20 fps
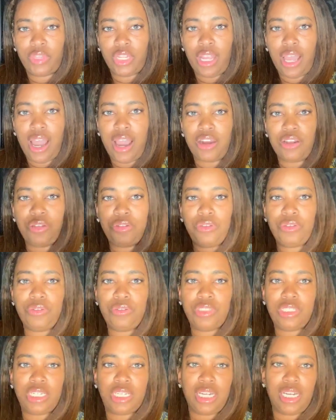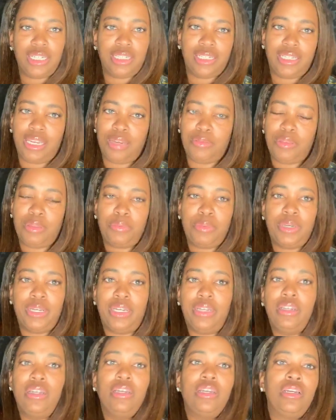How do you lose the gut and keep the
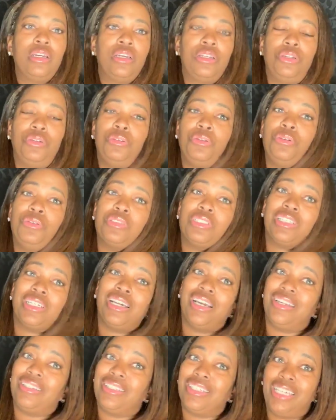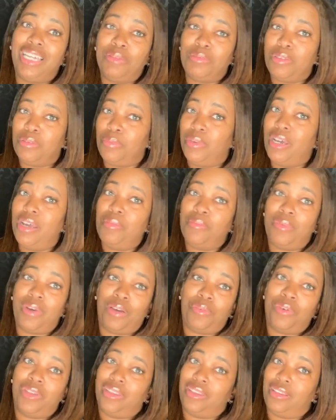butt? You lose the gut and keep the butt
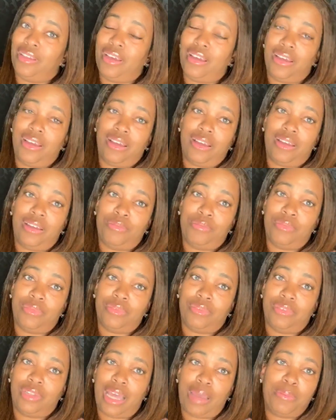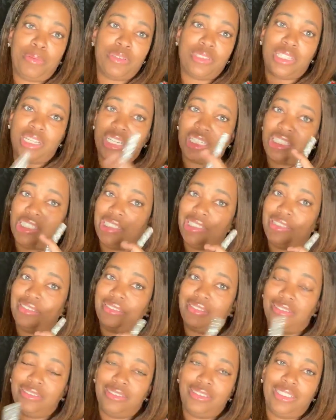by, with um,
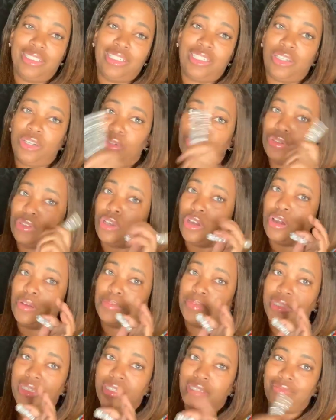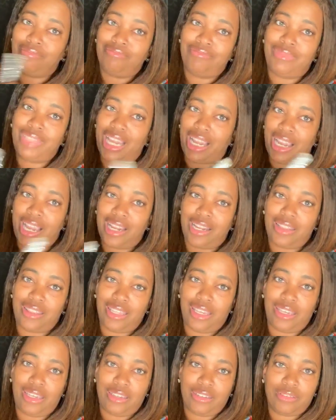liposuction, cool sculpting, that kind of
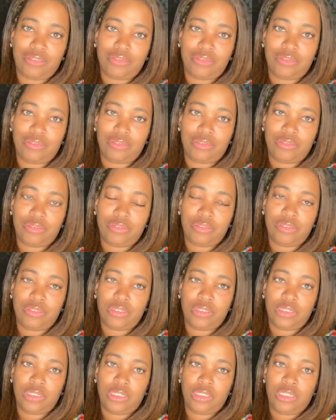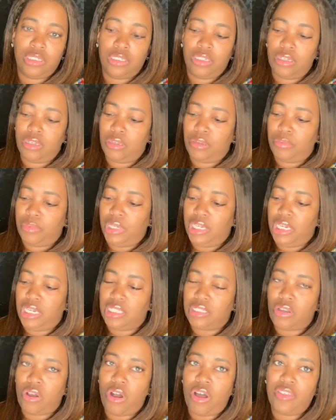thing
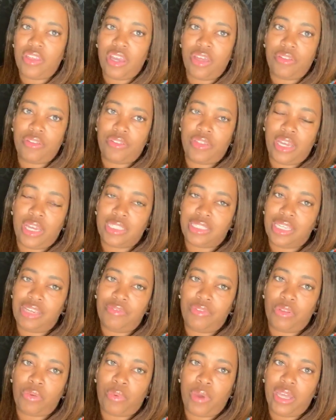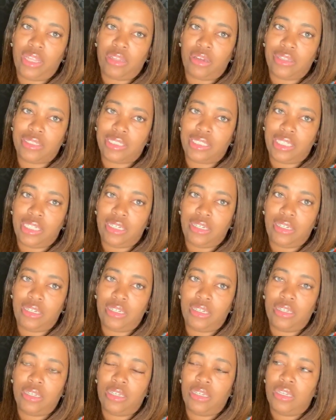because all the other things, even the weight loss
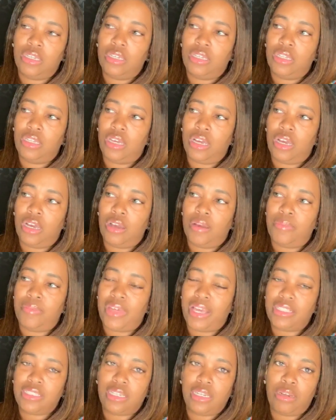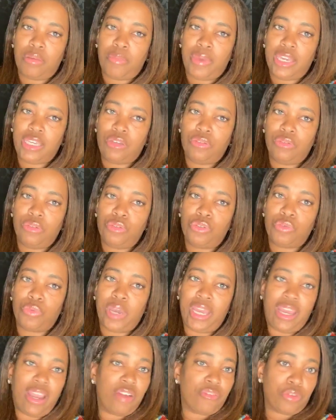tea, um, that's going to make you lose
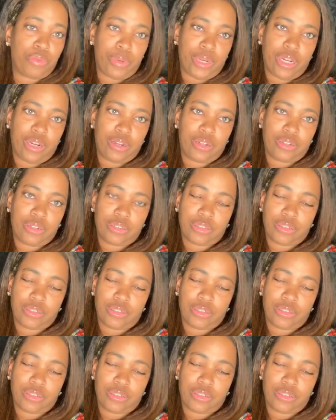weight everywhere.